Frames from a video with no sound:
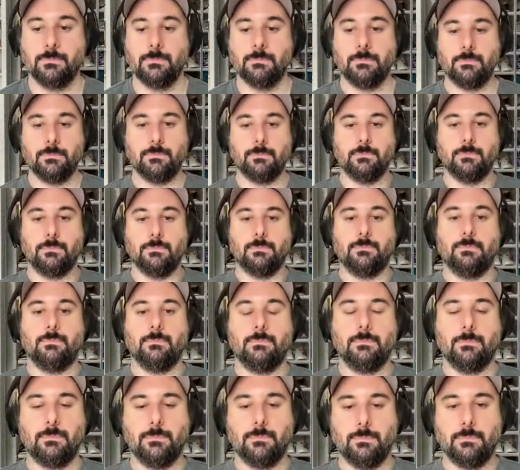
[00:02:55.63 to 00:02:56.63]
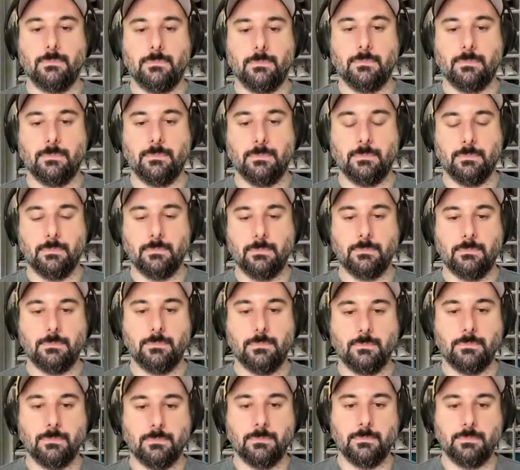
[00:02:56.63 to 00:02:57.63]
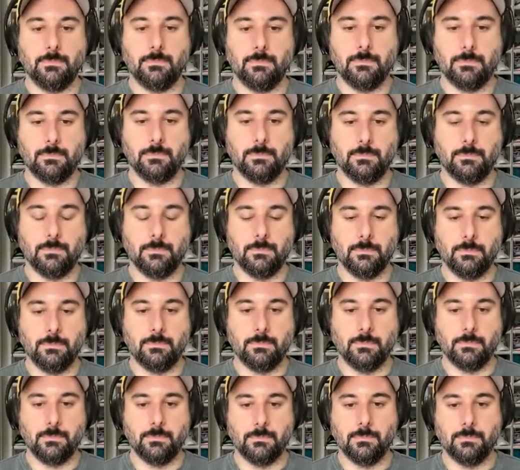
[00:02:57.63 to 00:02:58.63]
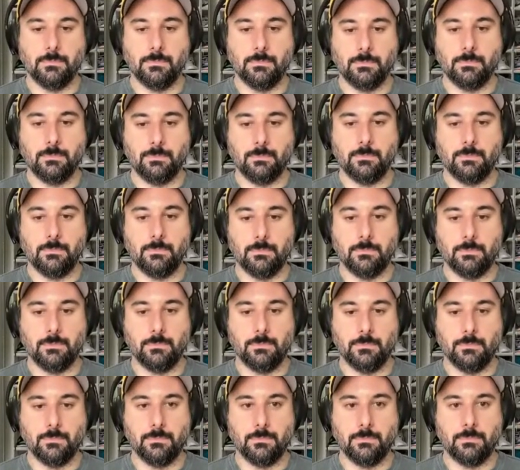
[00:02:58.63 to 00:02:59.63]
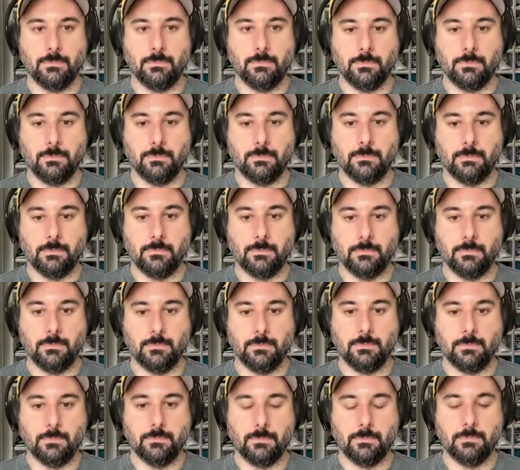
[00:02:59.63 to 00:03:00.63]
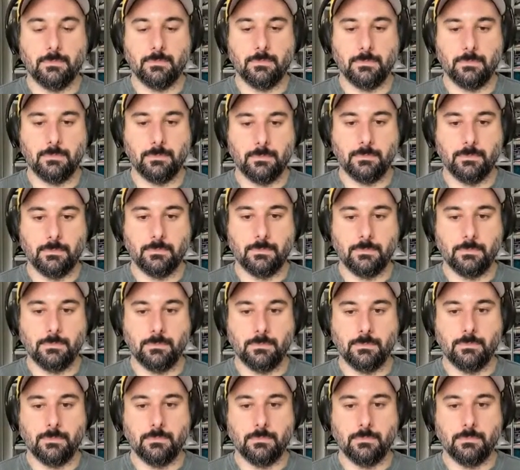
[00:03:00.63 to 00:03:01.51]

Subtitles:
(silent)